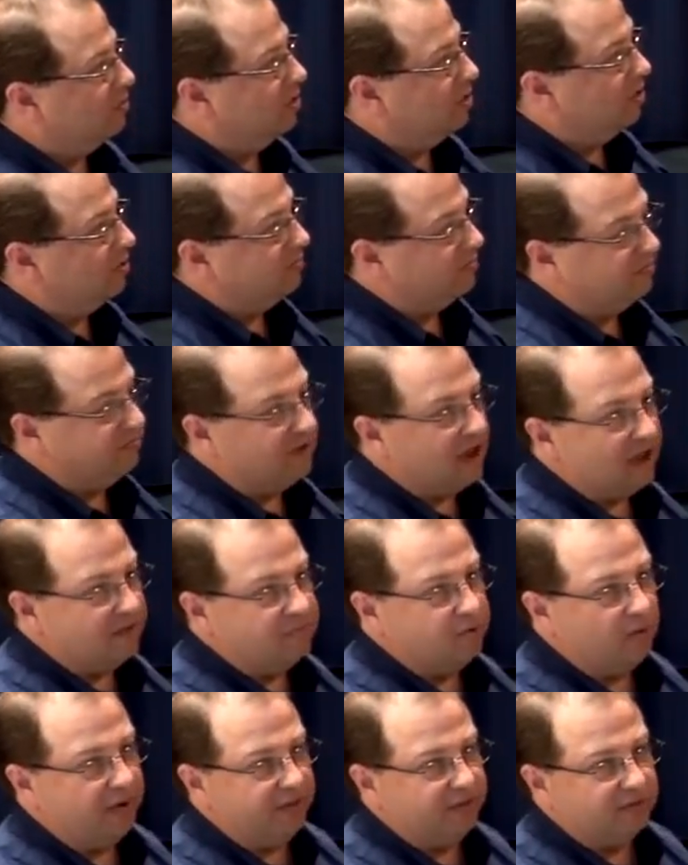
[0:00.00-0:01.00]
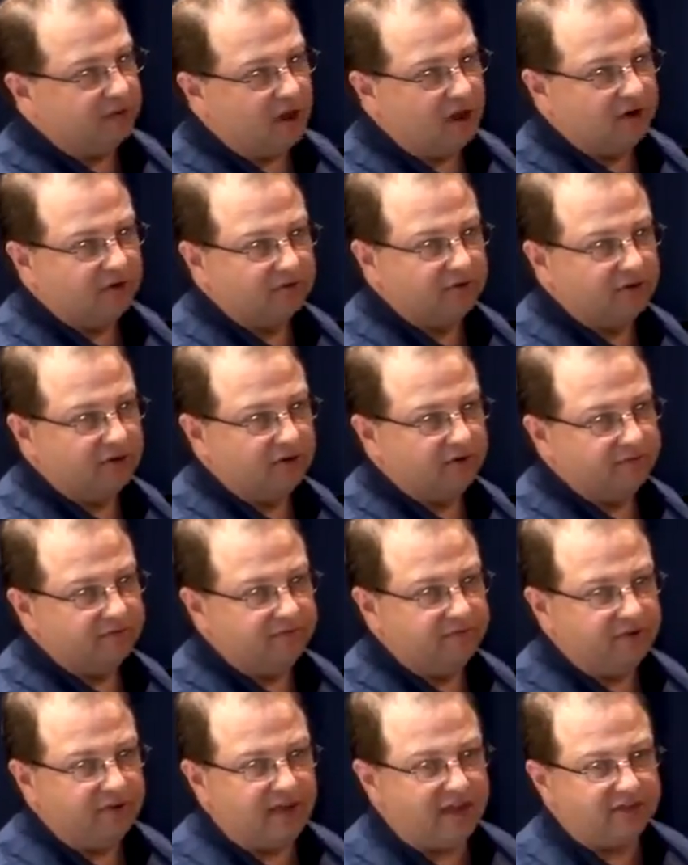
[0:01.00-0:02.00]
curve, a 5-point throttle curve.
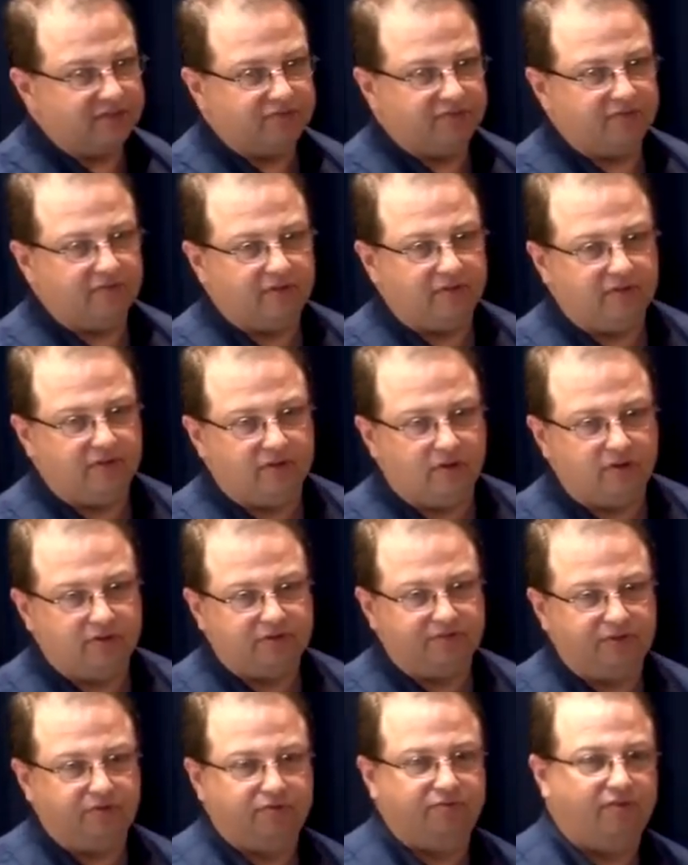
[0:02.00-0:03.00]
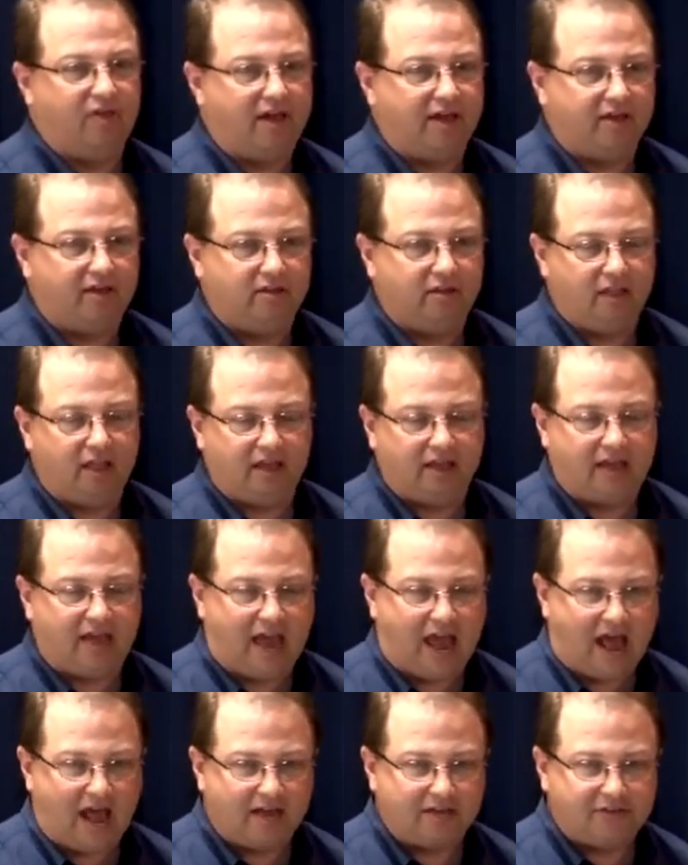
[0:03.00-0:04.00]
If you guys, those of you who fly
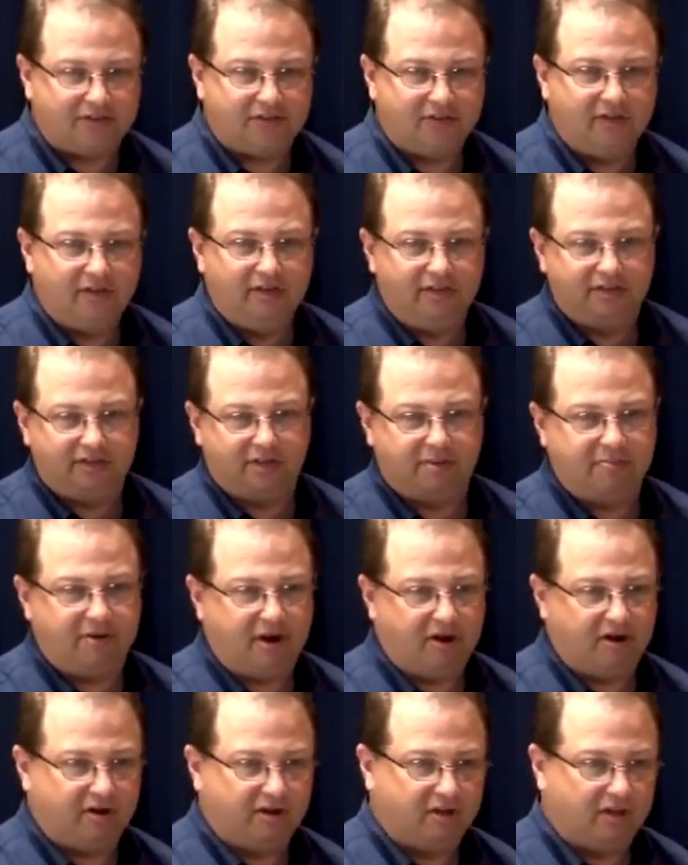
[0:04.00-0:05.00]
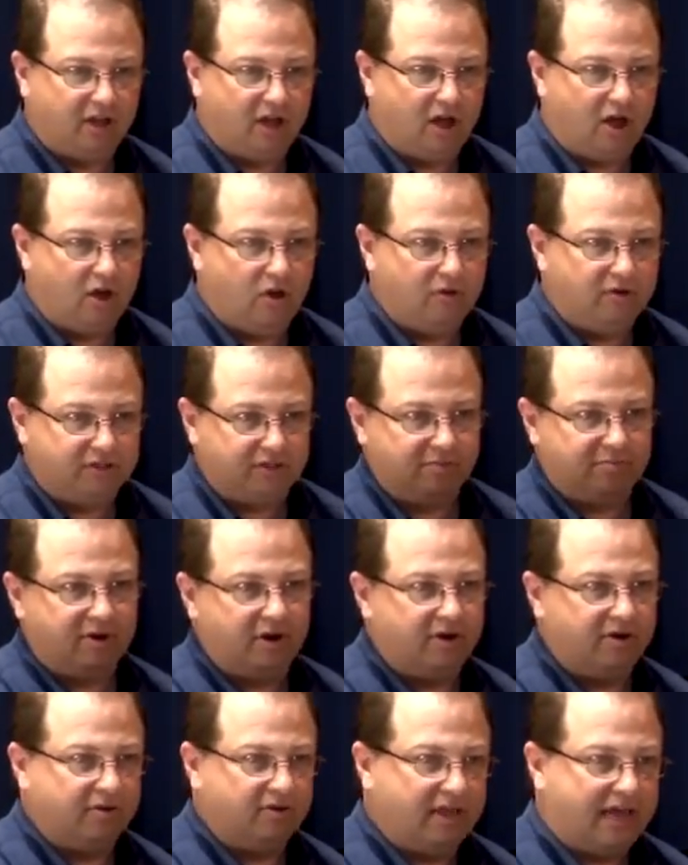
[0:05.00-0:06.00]
gas as compared to glow, as
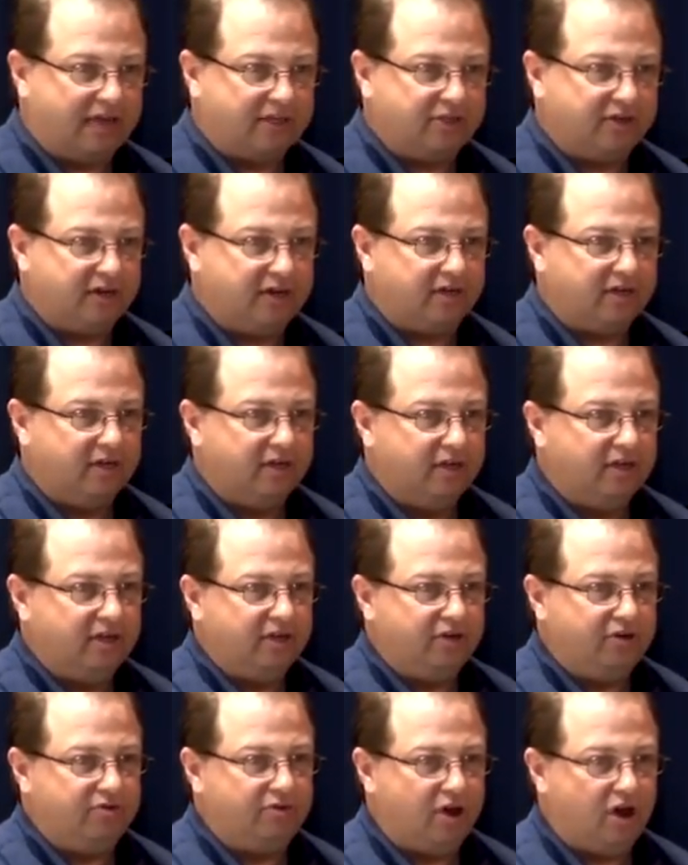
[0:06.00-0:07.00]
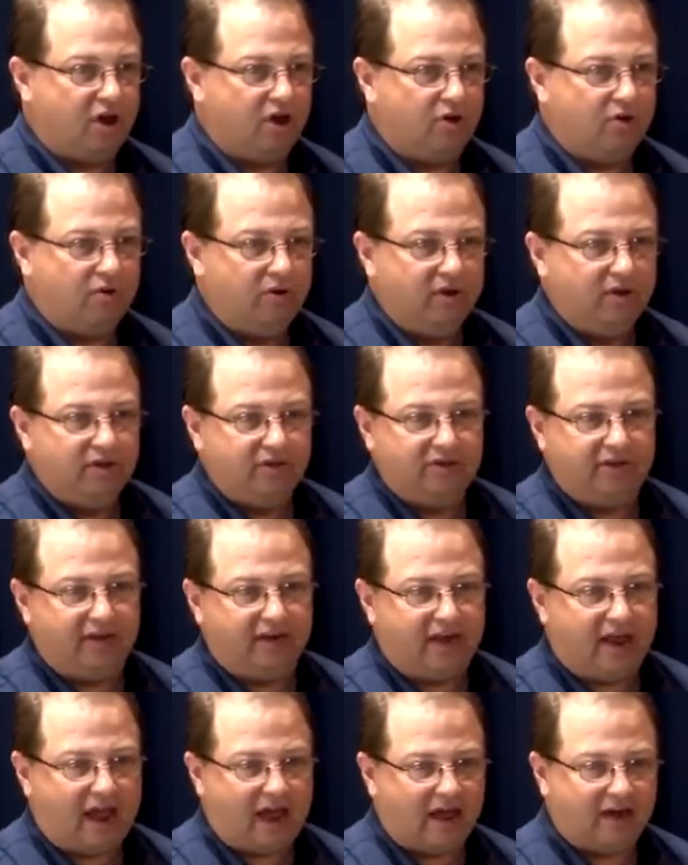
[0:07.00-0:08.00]
compared to electric, you know
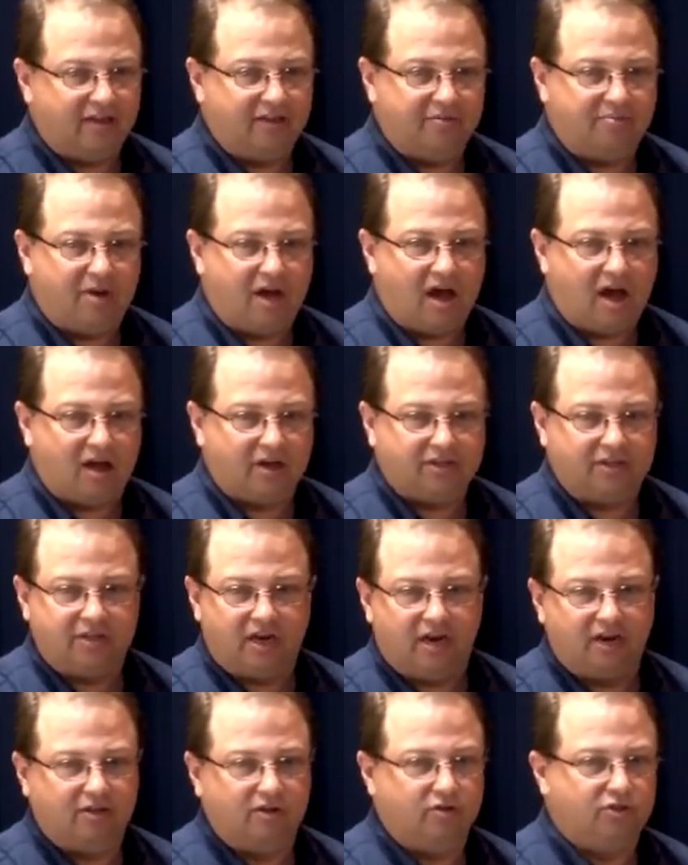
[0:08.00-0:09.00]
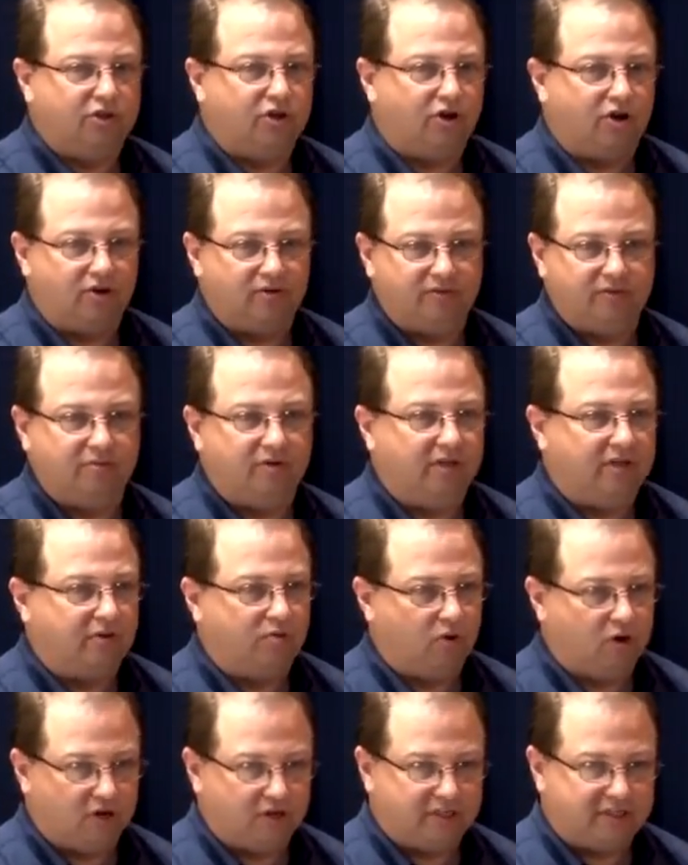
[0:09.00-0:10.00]
that out of the box, none of those curves really
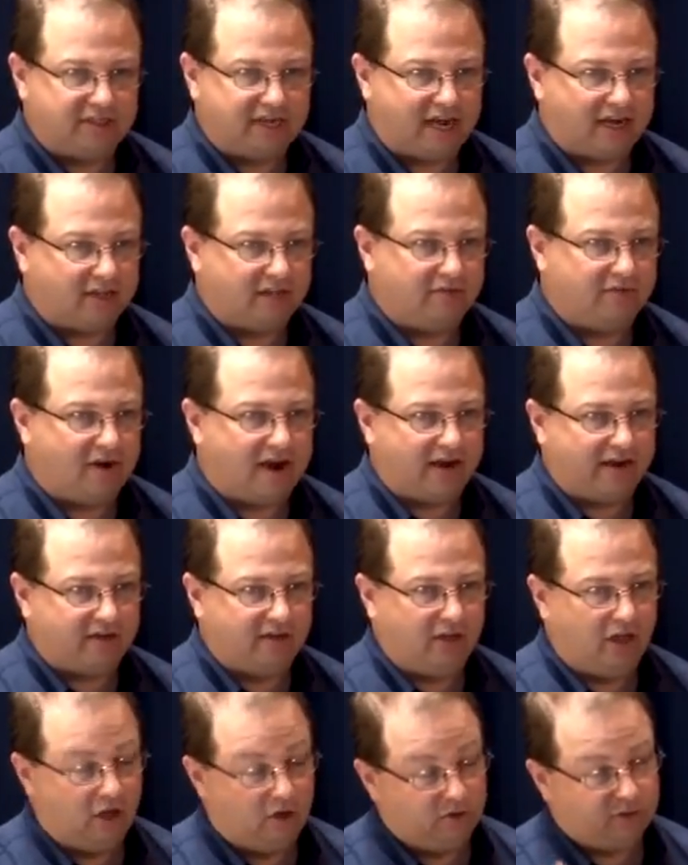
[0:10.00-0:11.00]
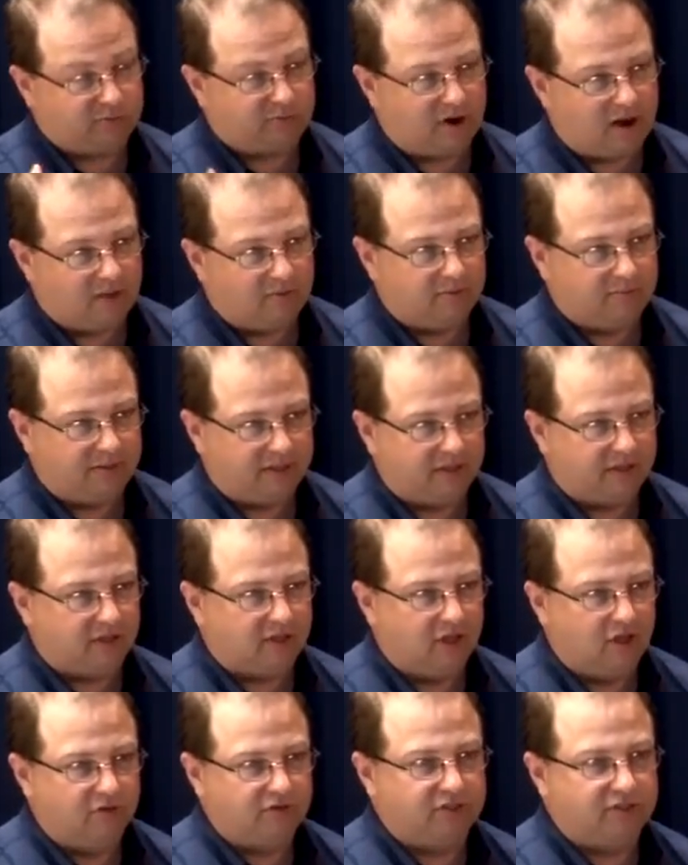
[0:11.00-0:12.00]
work exactly right. Glow is probably the
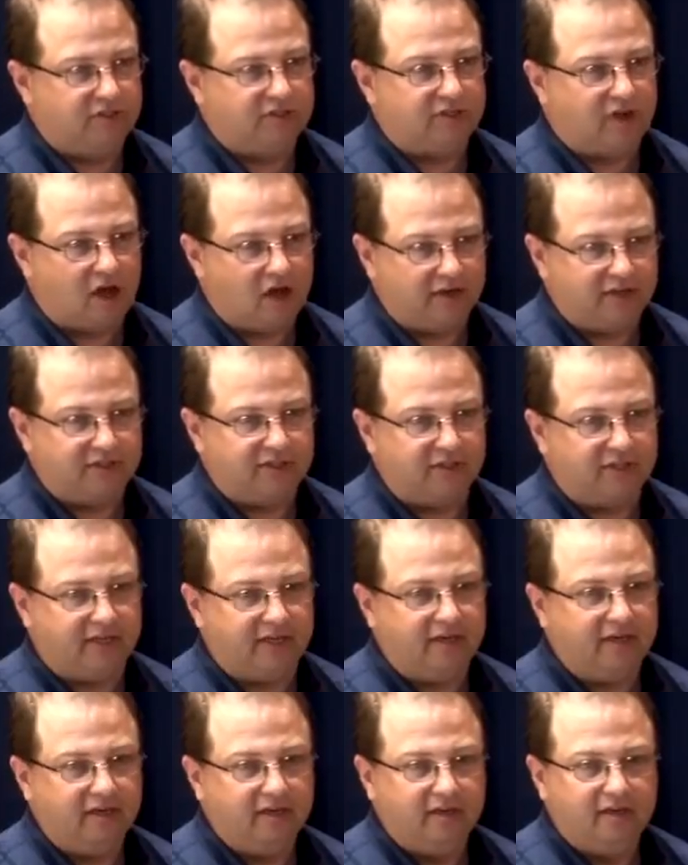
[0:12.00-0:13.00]
closest, honestly.